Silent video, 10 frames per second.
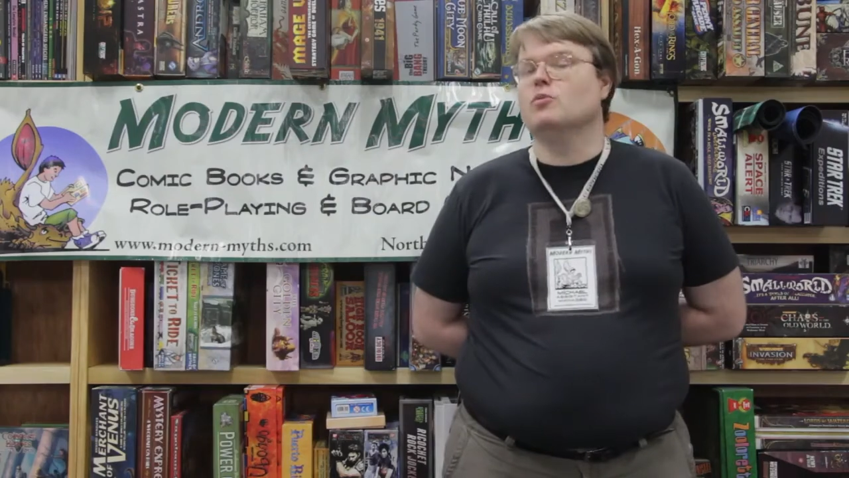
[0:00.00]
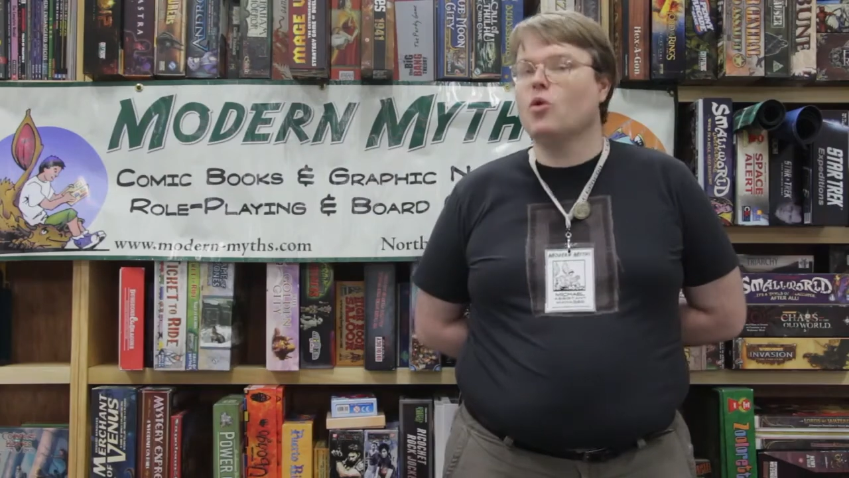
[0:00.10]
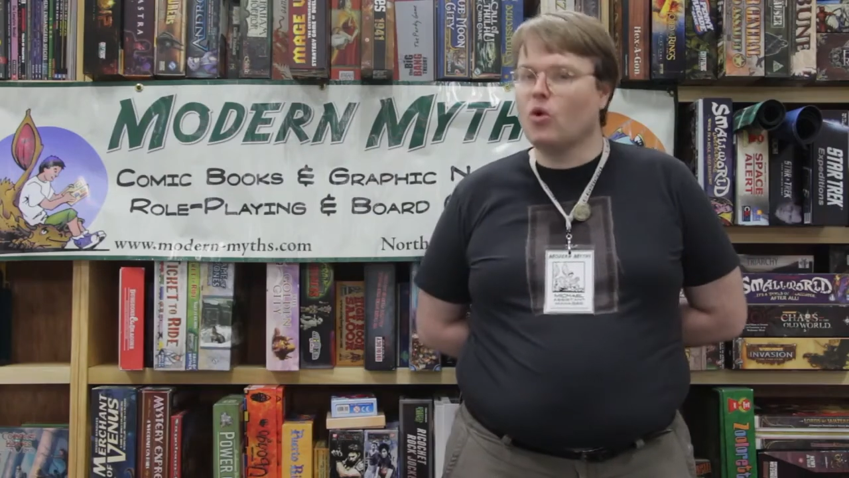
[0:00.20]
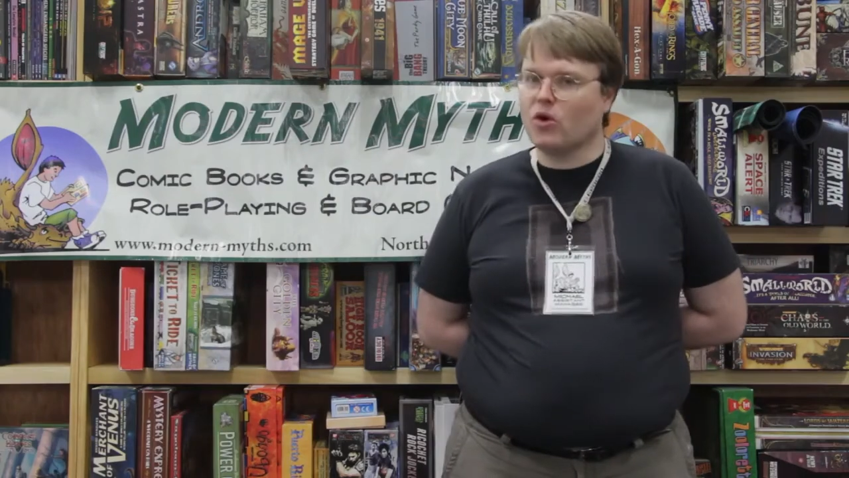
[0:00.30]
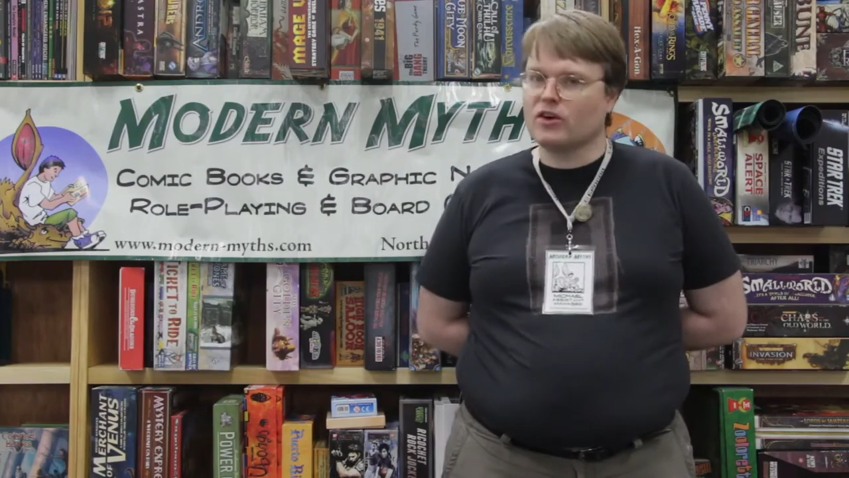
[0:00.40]

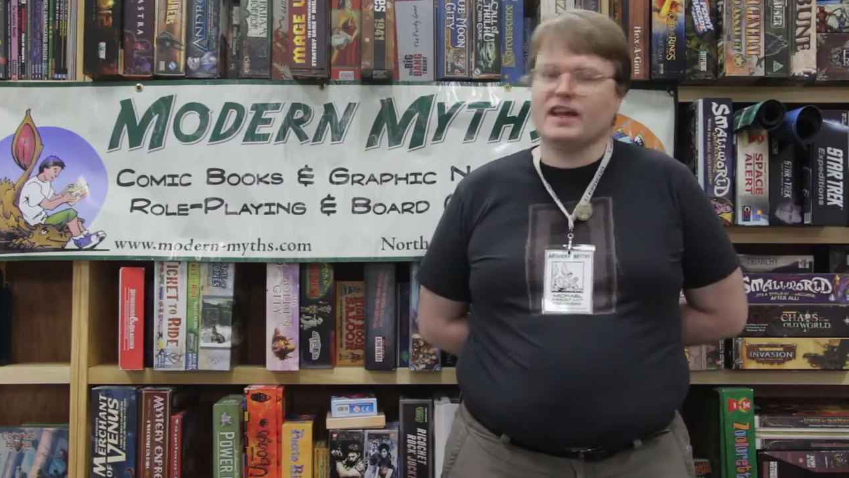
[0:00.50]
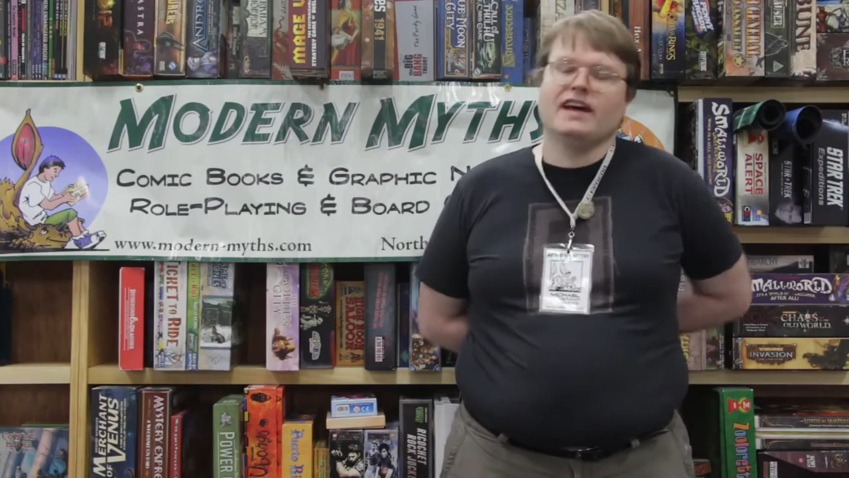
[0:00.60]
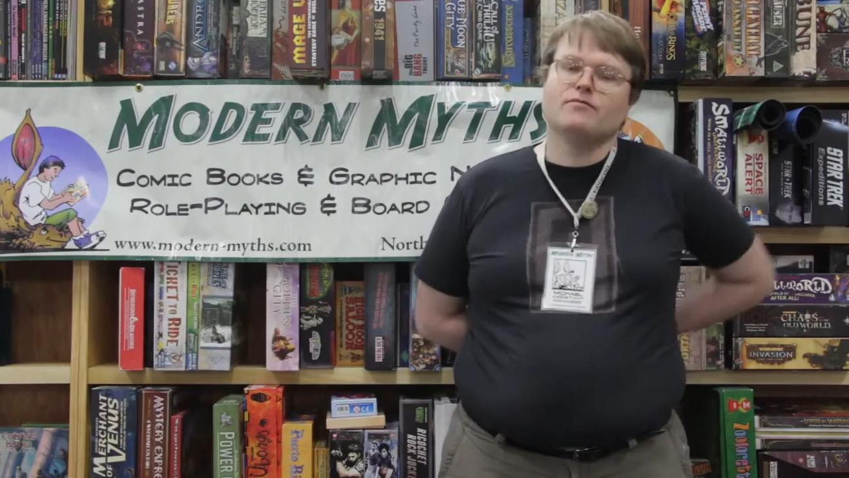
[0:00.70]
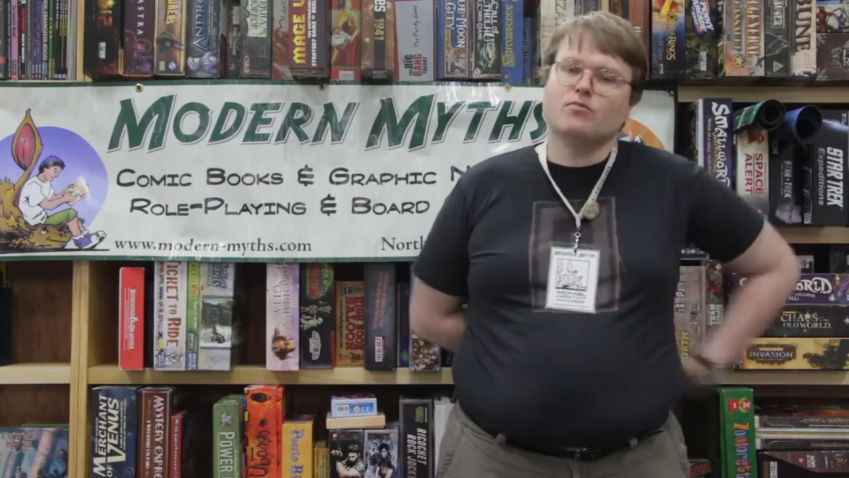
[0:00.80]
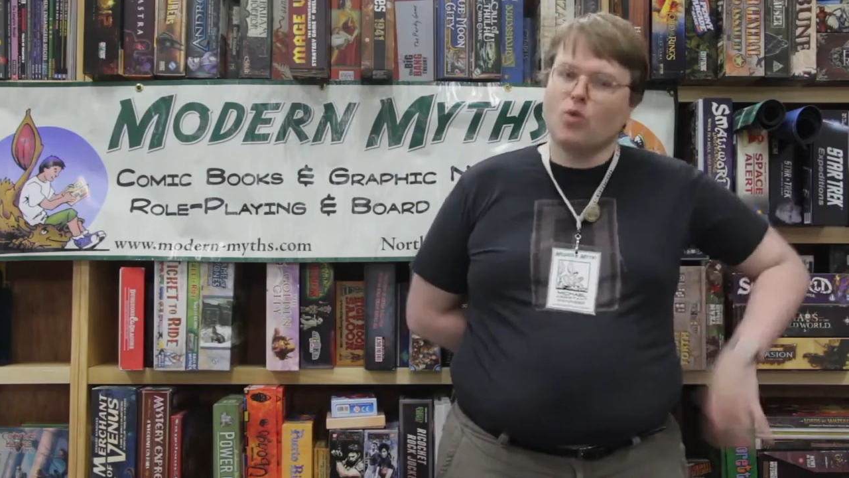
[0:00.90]
more, to
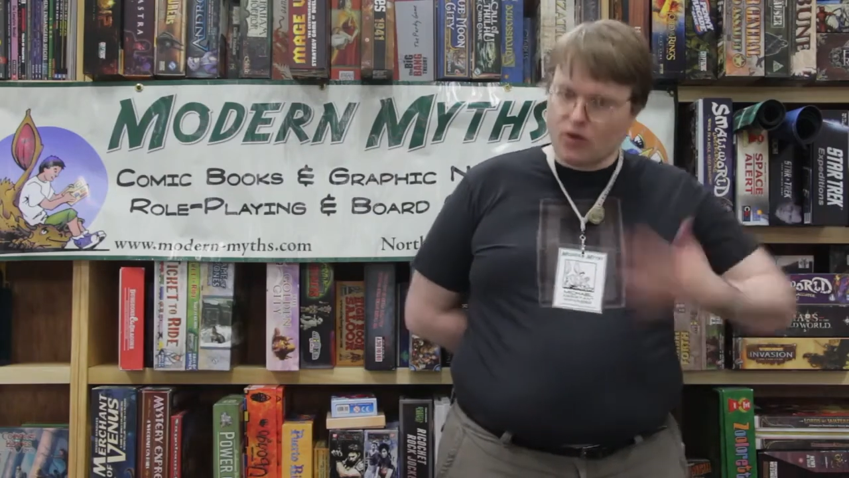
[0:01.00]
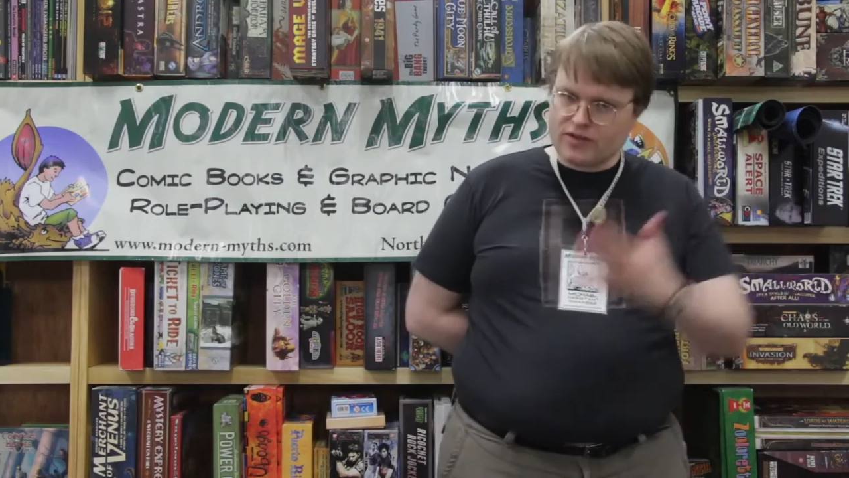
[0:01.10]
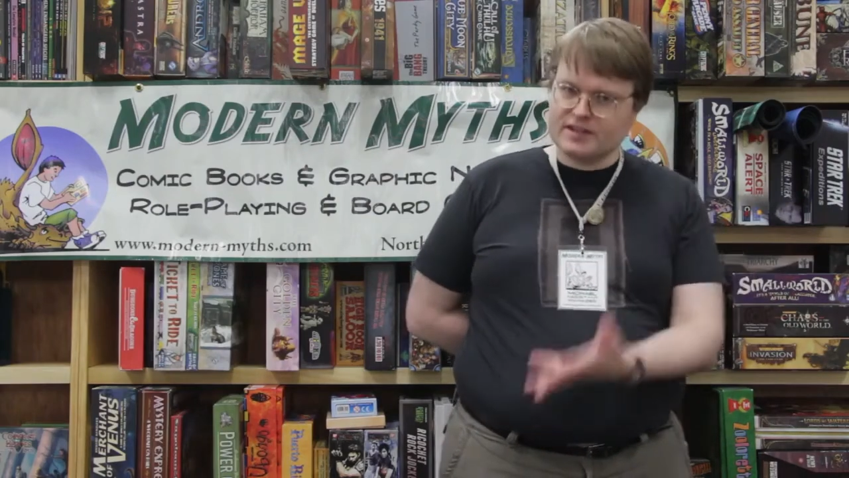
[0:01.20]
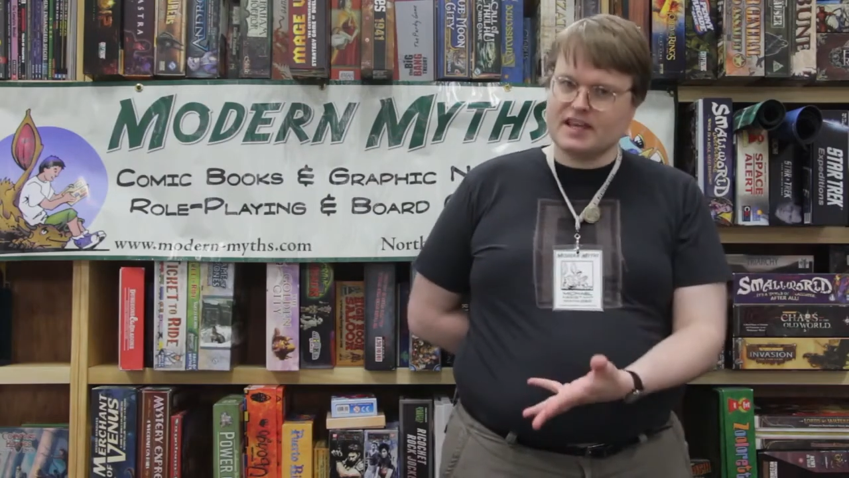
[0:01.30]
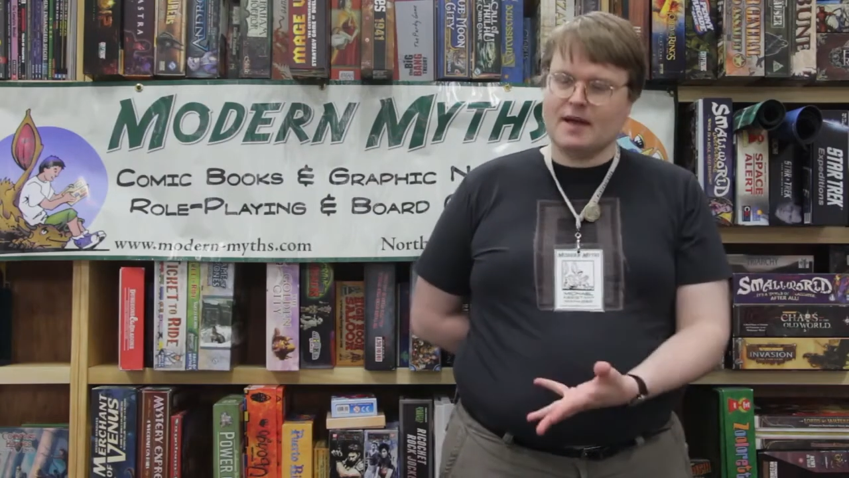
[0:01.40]
have more
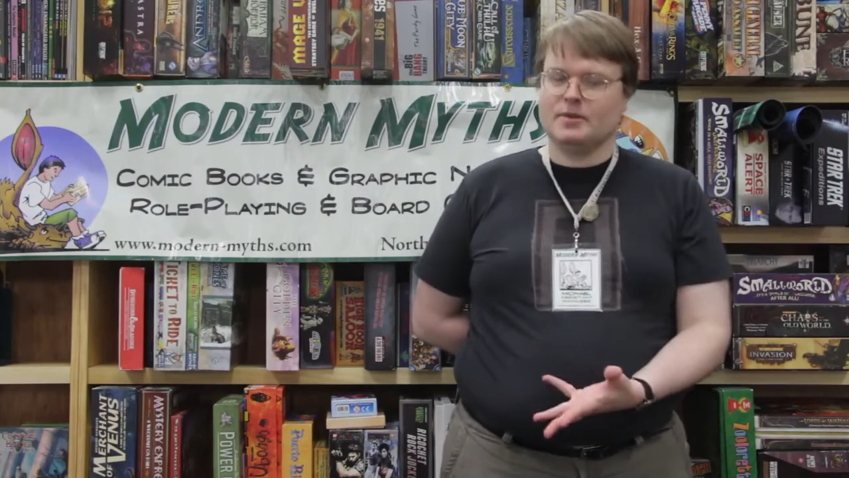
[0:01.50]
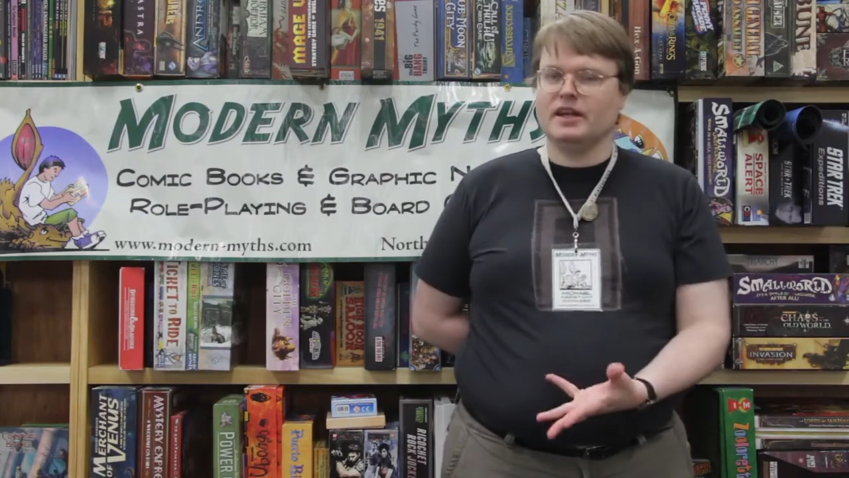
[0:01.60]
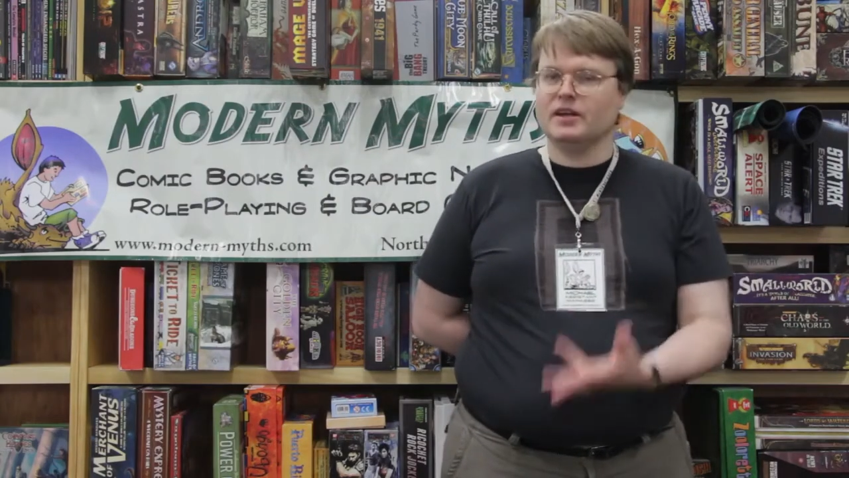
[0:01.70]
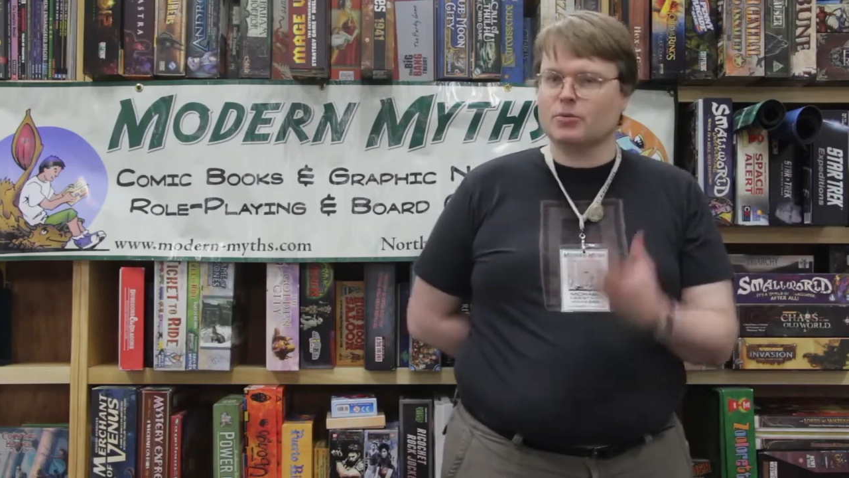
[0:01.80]
things happening,